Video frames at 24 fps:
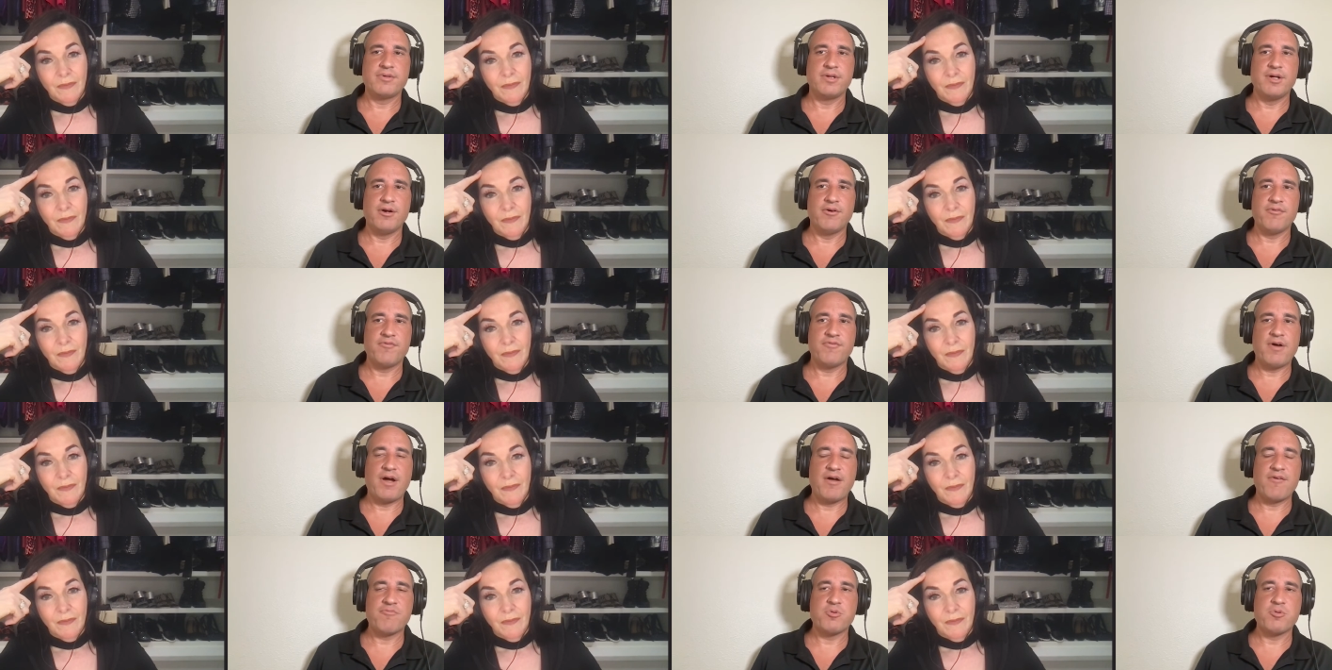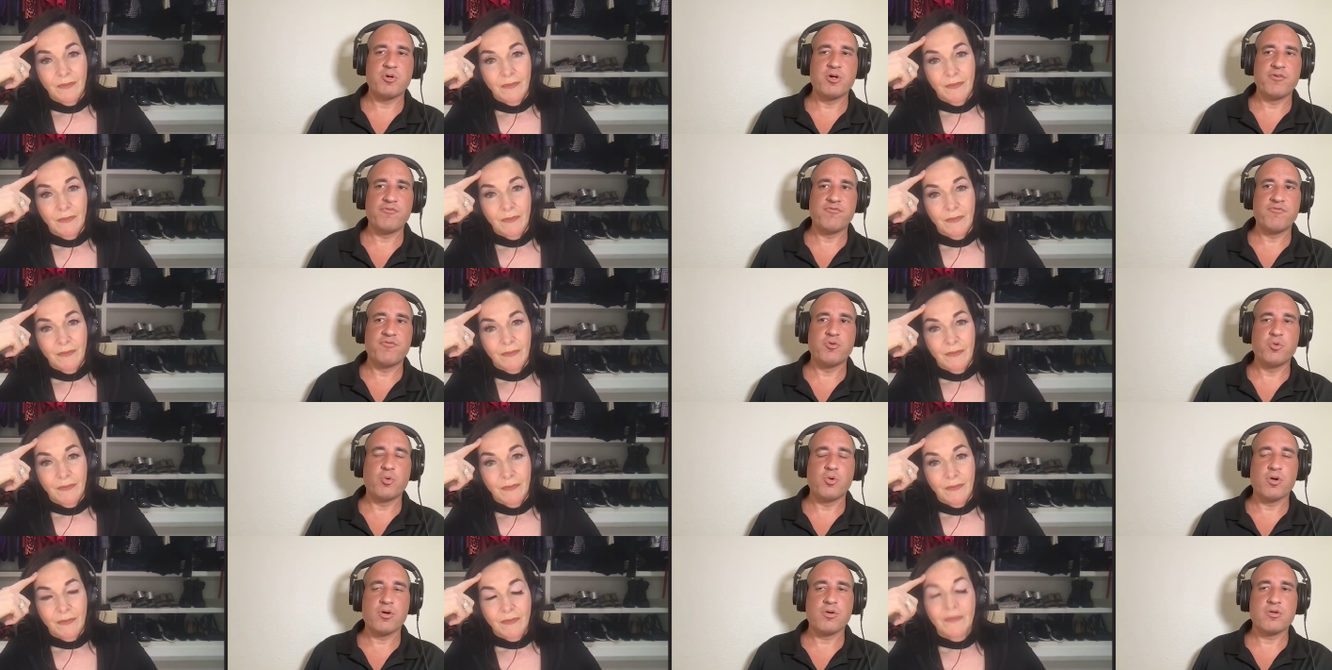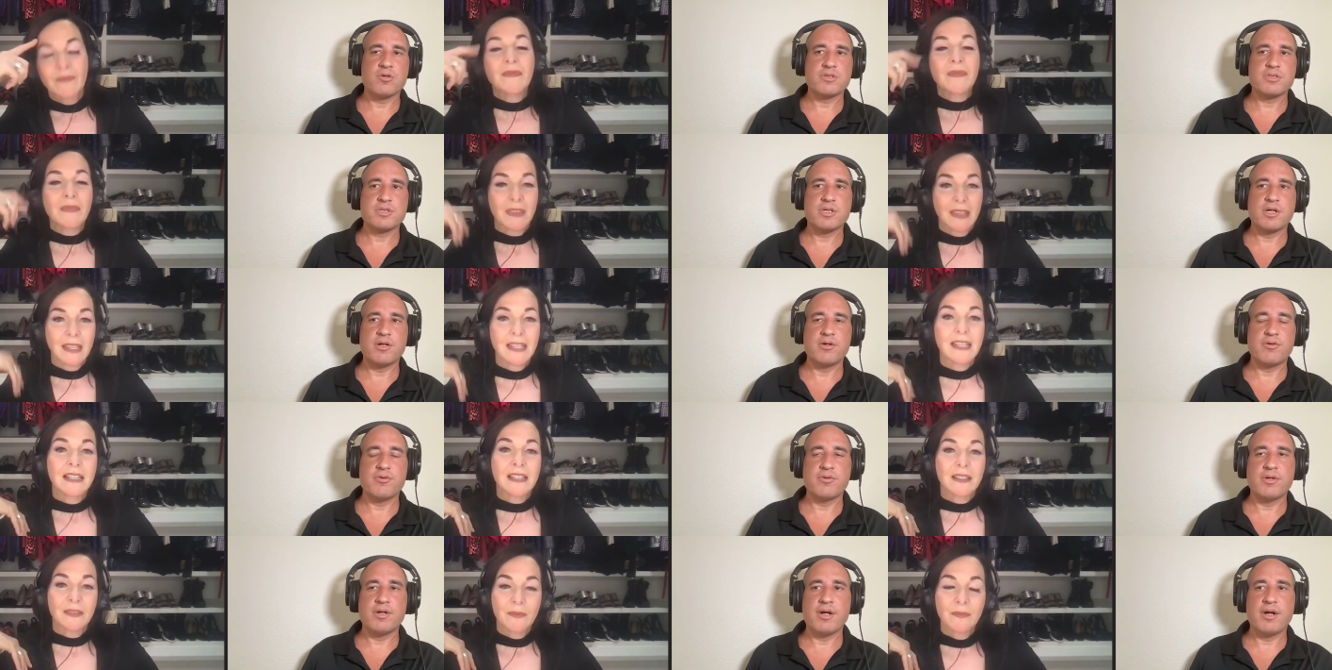Speaker 1: you know, 5.4 or
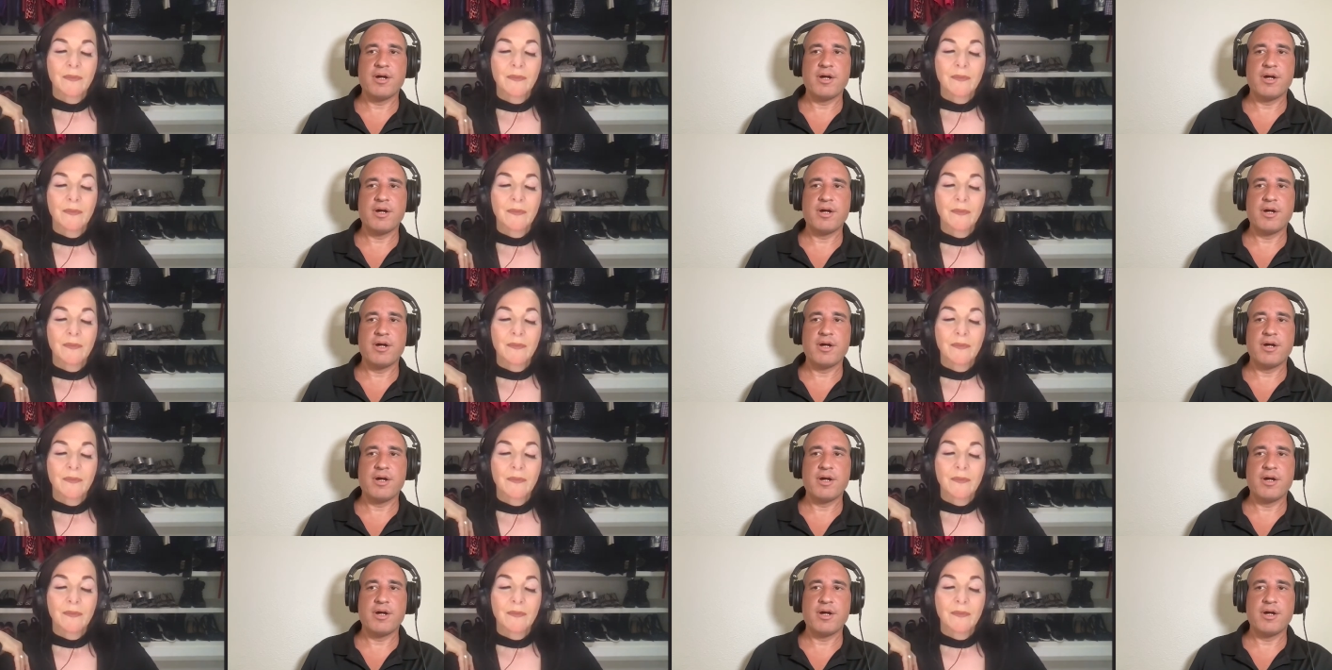so,